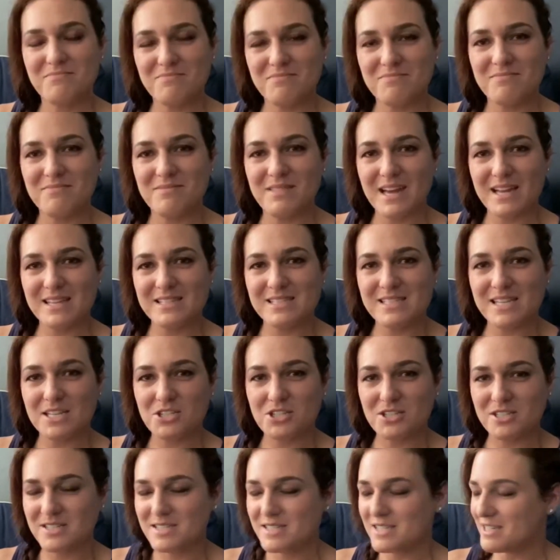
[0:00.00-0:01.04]
That
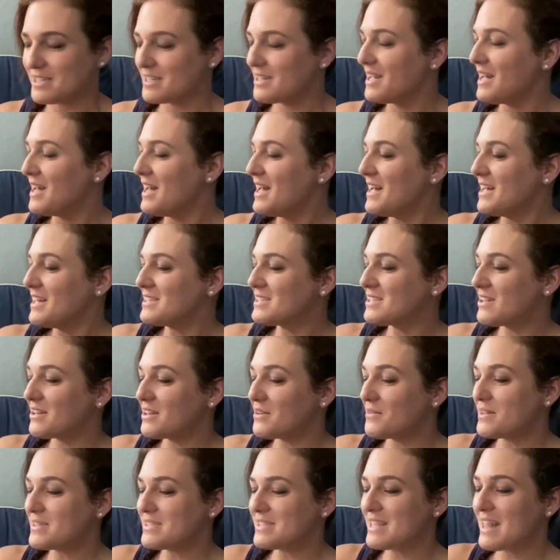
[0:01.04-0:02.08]
section is done. So
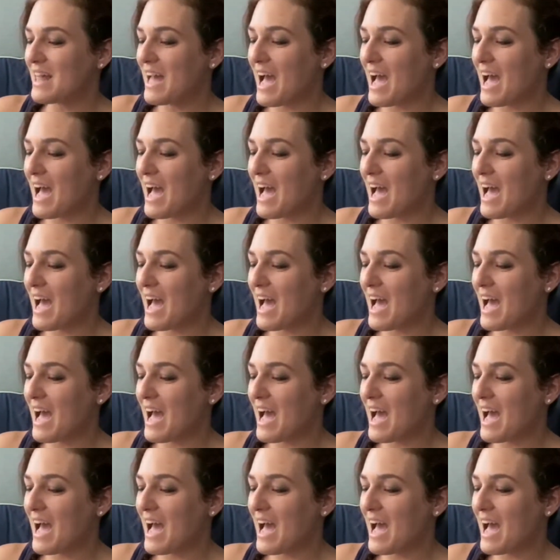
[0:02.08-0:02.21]
anyways,